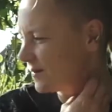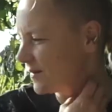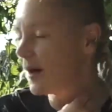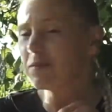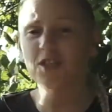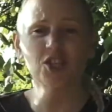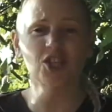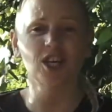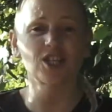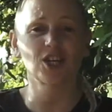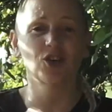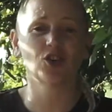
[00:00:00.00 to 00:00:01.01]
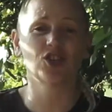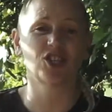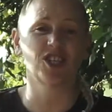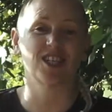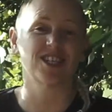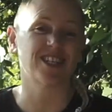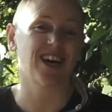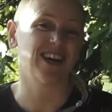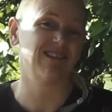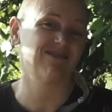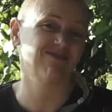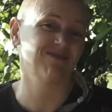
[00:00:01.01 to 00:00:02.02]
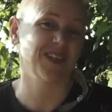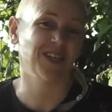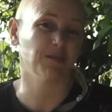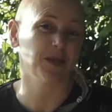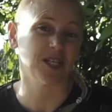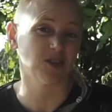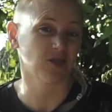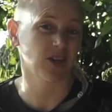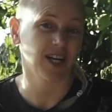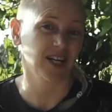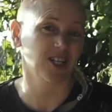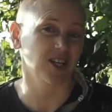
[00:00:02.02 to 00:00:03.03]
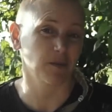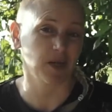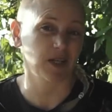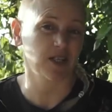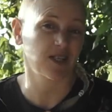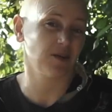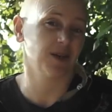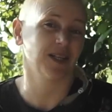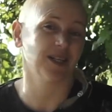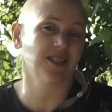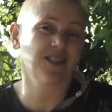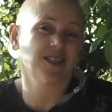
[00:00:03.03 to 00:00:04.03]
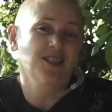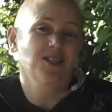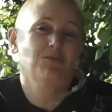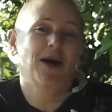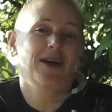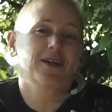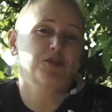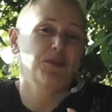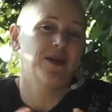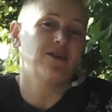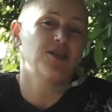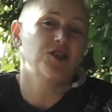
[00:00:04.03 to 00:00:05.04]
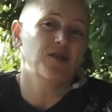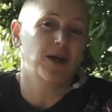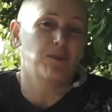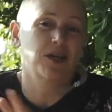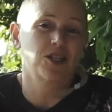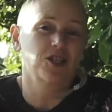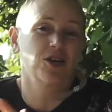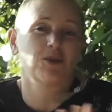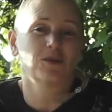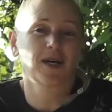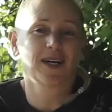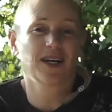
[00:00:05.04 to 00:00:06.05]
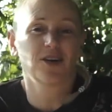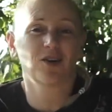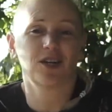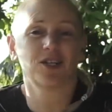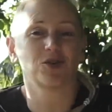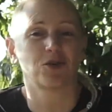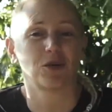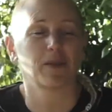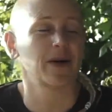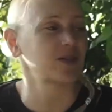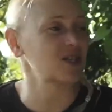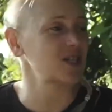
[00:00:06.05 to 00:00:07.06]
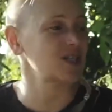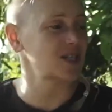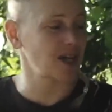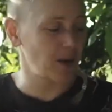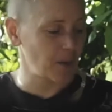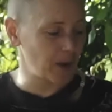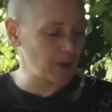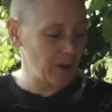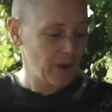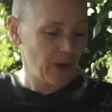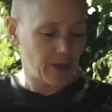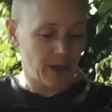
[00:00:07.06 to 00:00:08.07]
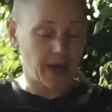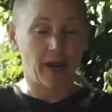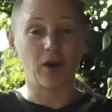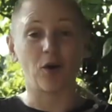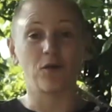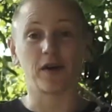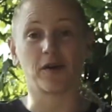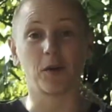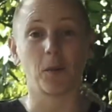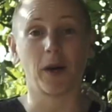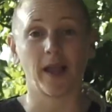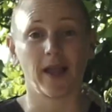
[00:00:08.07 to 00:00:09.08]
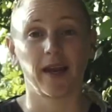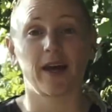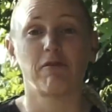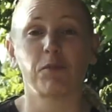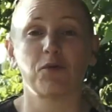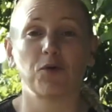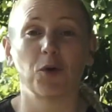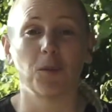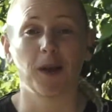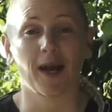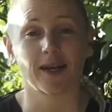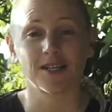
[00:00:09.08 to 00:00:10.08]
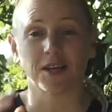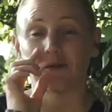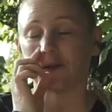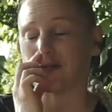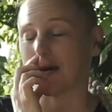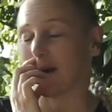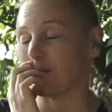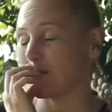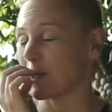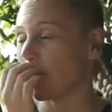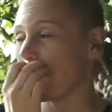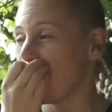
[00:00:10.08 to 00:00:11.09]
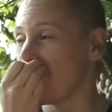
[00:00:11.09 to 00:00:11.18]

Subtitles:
I'm just touching on the scenes that me and BLIZZ were in, actually, because, well, this is my experience of Redbad, so I can only talk about the scenes that I know very well, and I've performed like several times. So